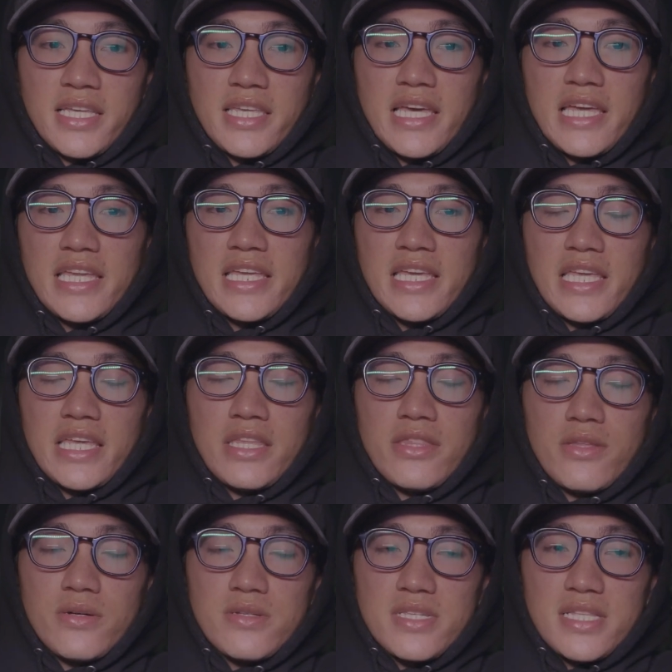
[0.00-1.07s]
getting in
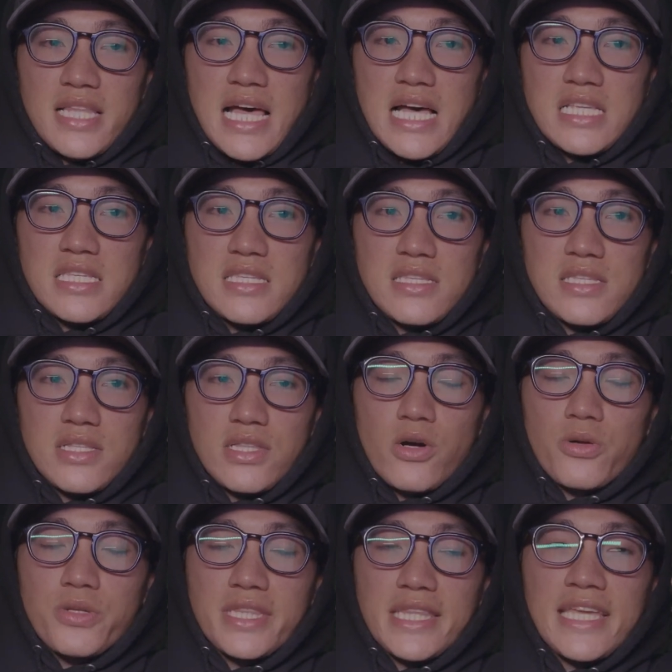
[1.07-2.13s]
those last,
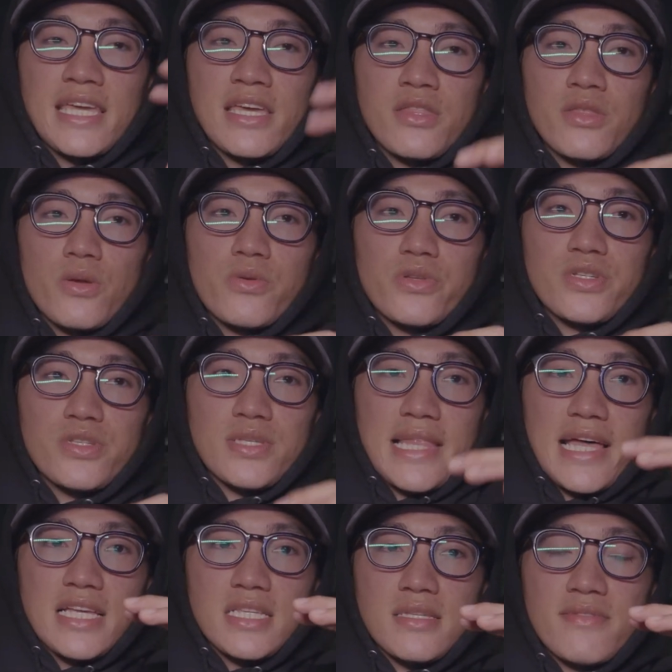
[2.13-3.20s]
or thinking through those
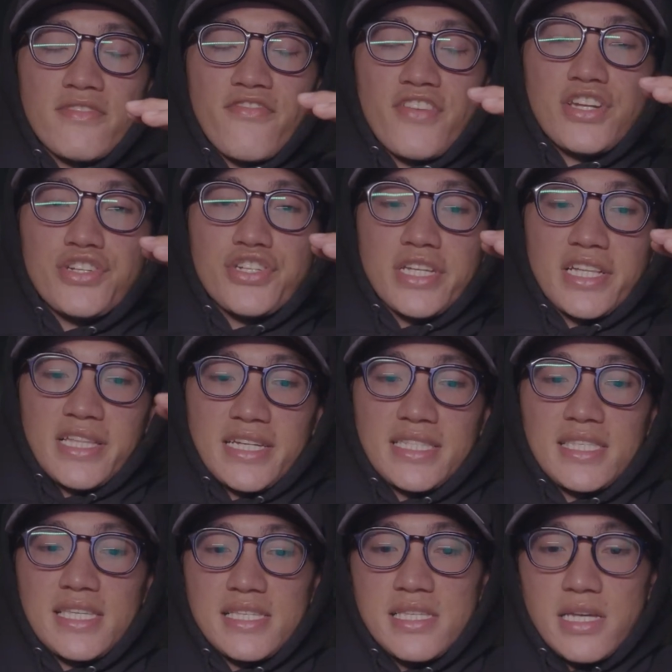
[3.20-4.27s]
last finishing like
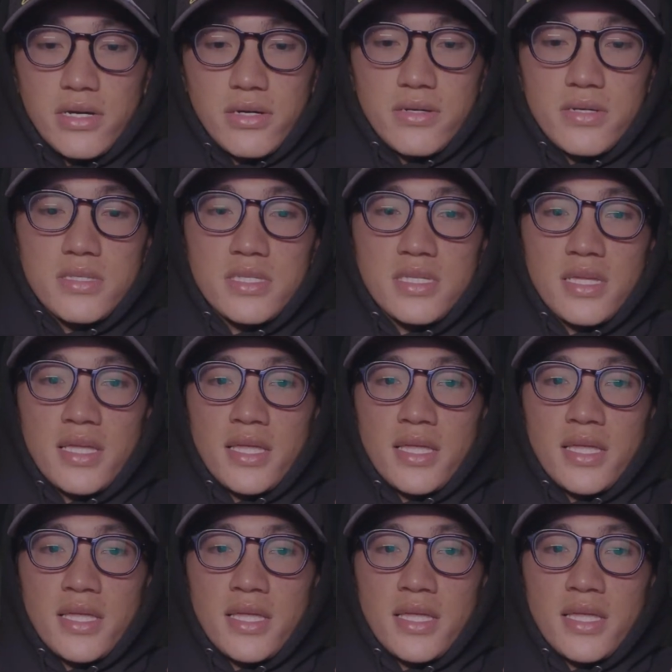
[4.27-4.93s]
details.